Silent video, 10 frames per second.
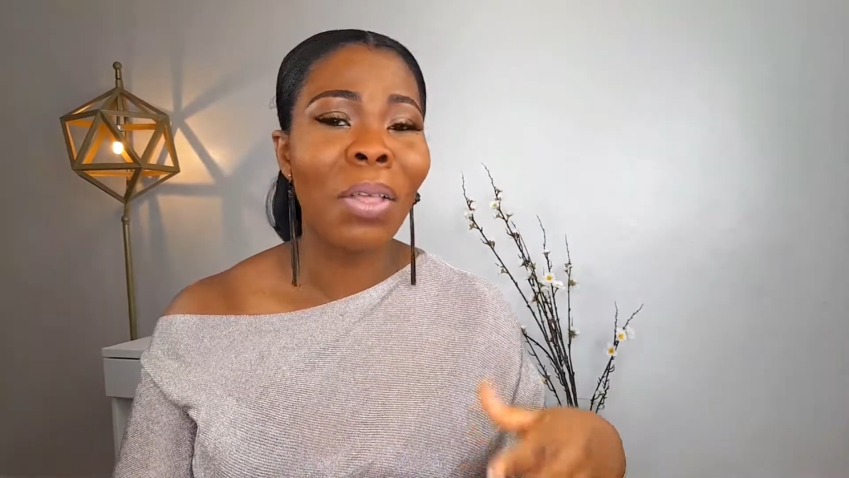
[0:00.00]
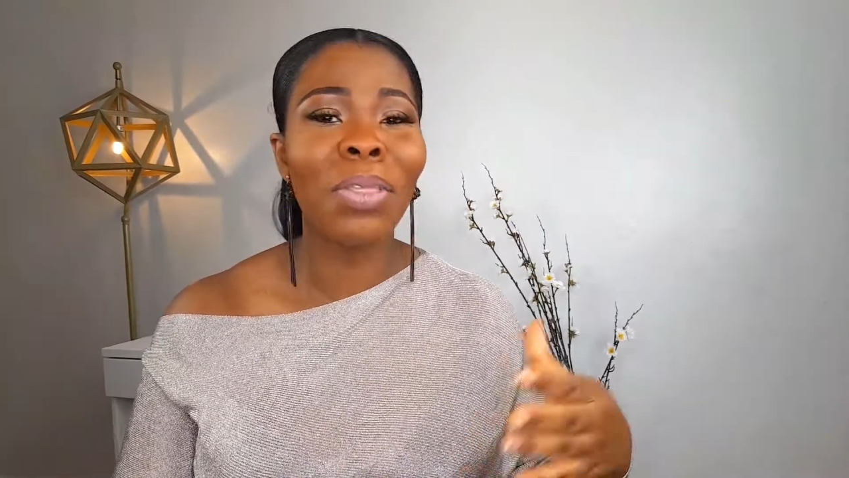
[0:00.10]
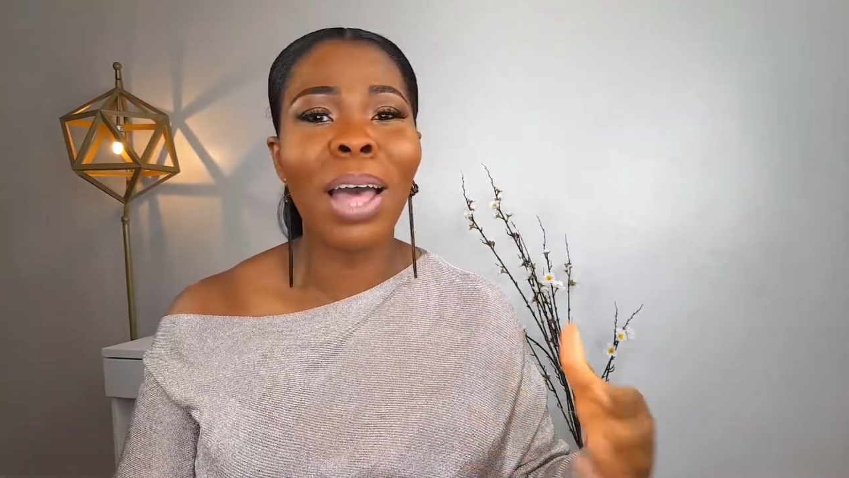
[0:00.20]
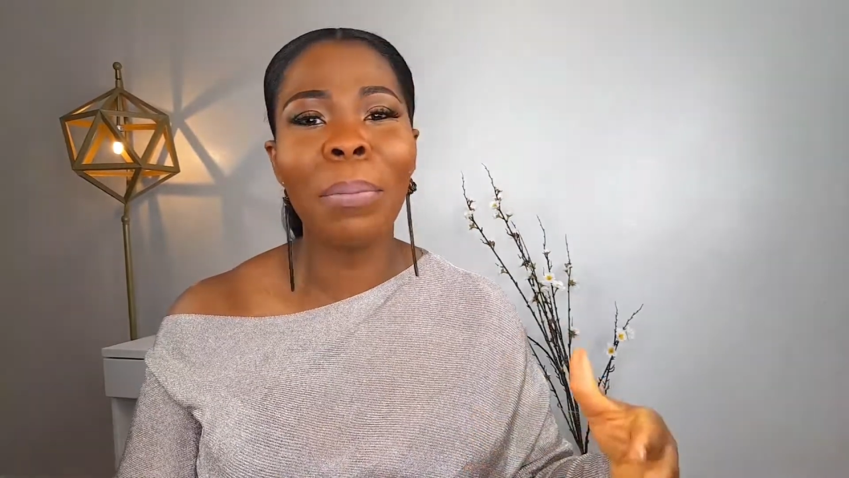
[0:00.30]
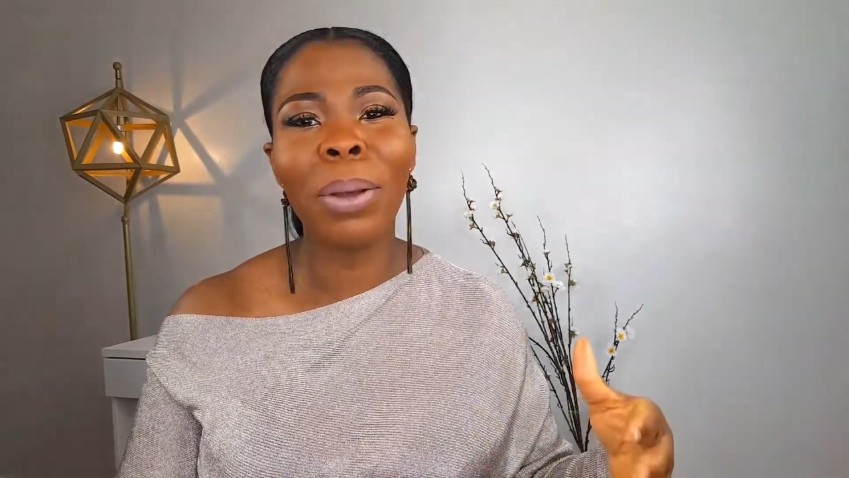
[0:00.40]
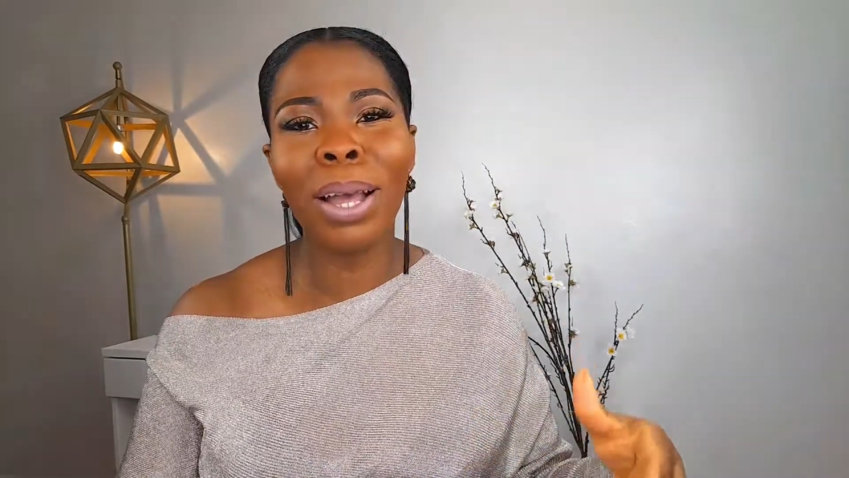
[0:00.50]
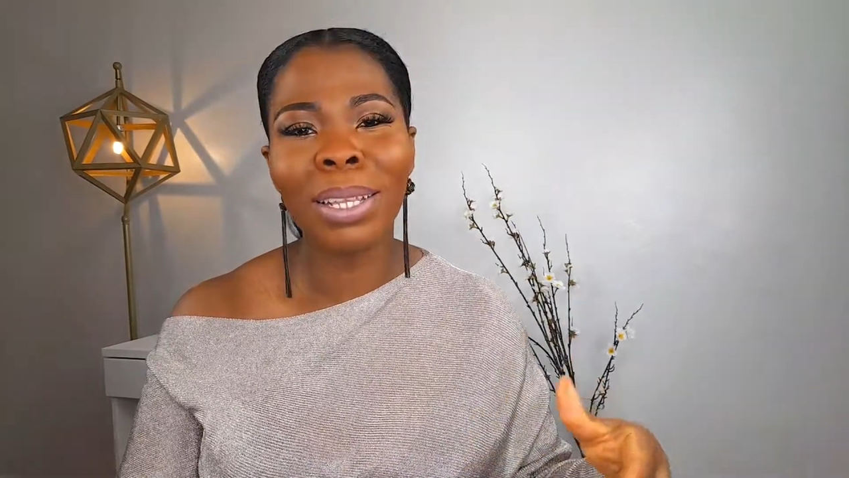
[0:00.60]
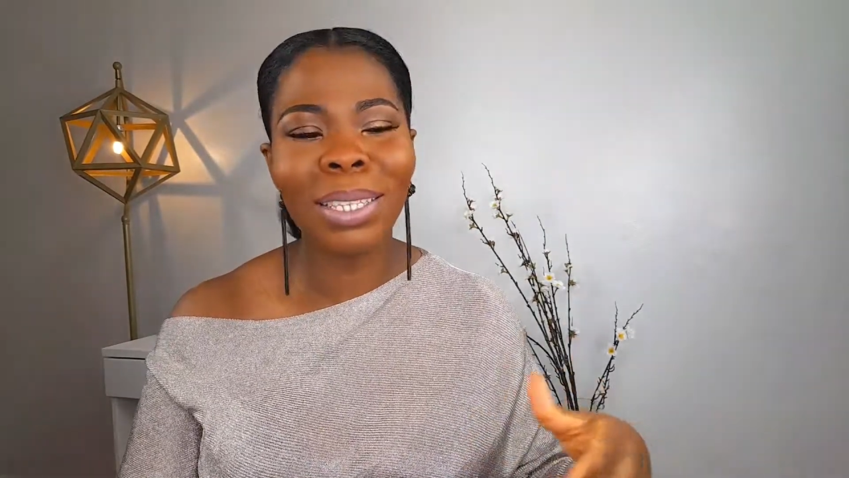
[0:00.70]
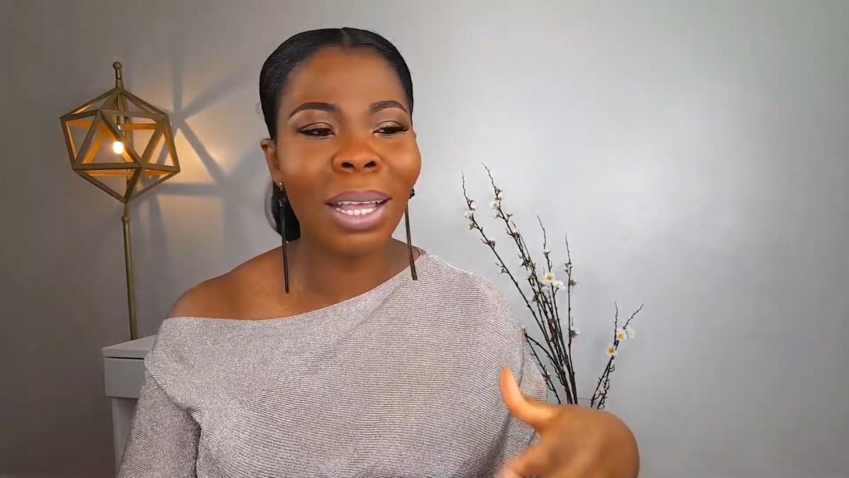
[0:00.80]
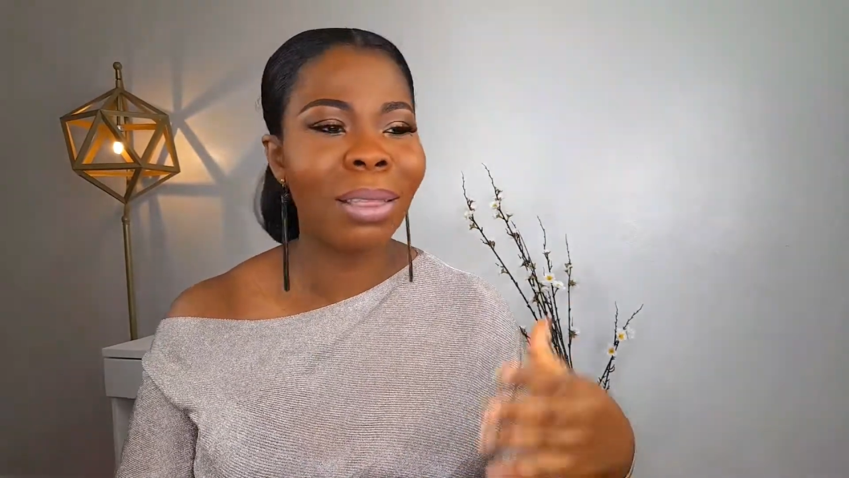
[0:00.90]
that
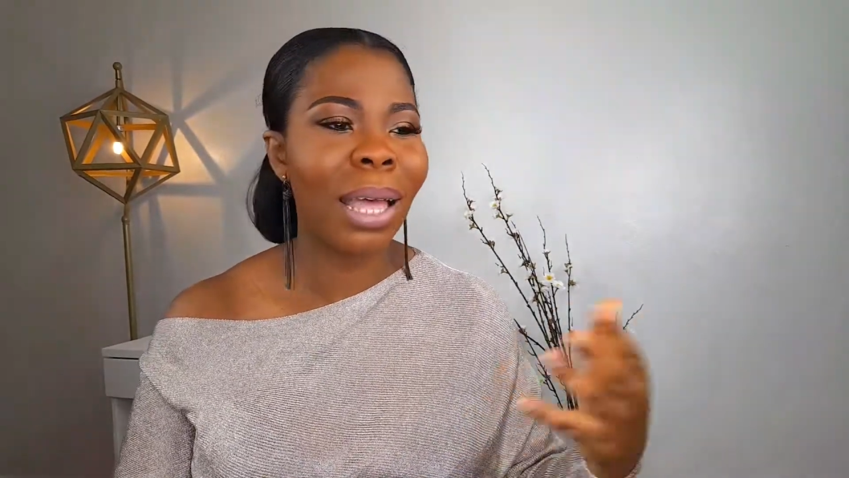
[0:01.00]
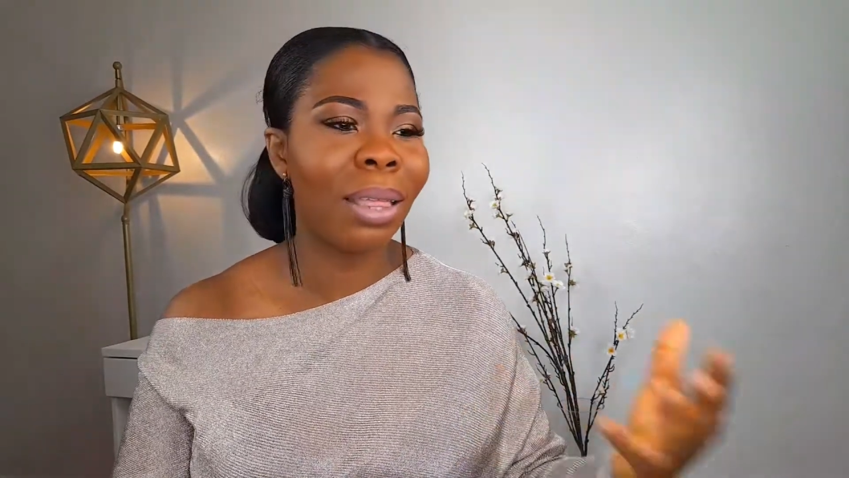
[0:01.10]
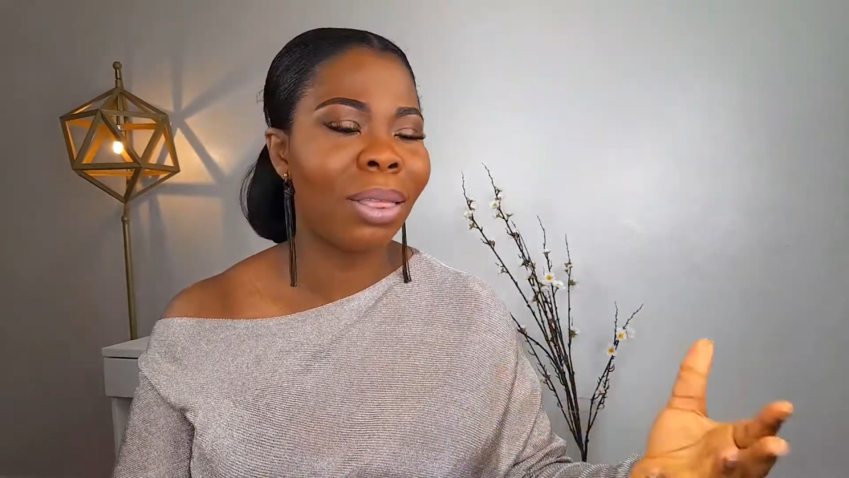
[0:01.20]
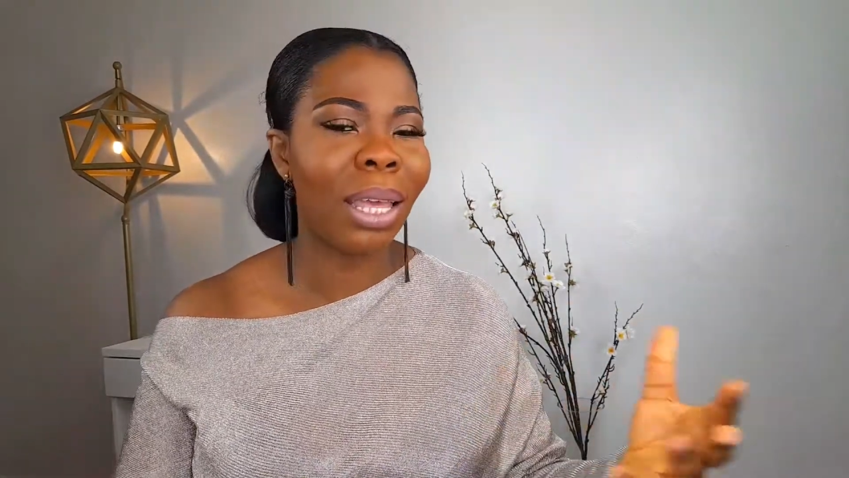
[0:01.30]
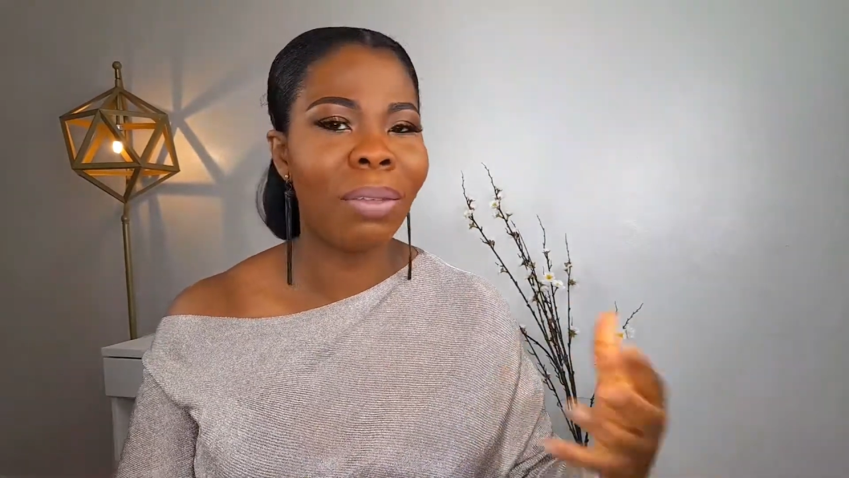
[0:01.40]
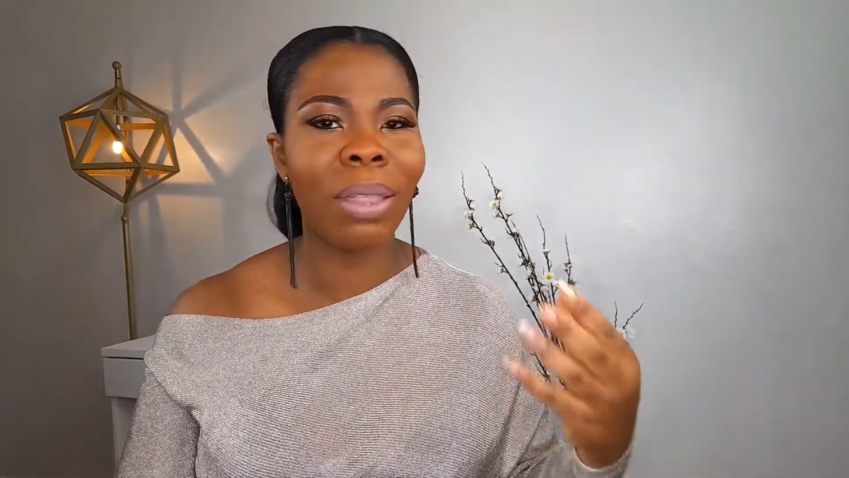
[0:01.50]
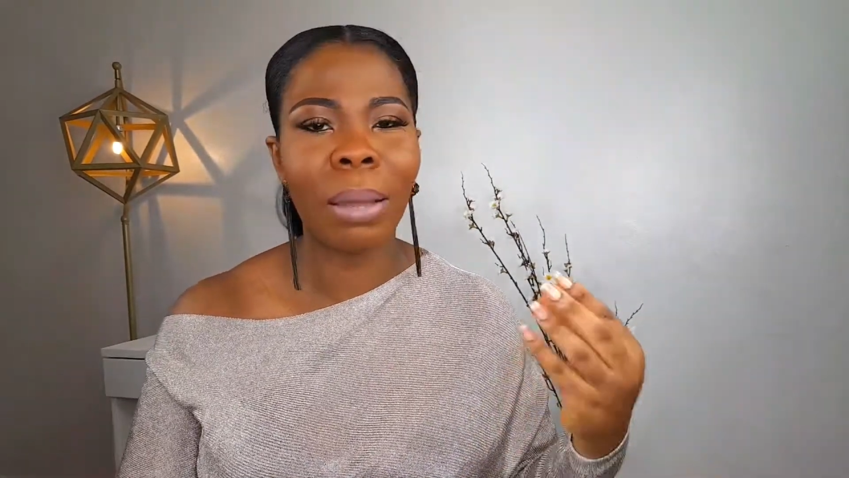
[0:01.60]
person, that thing,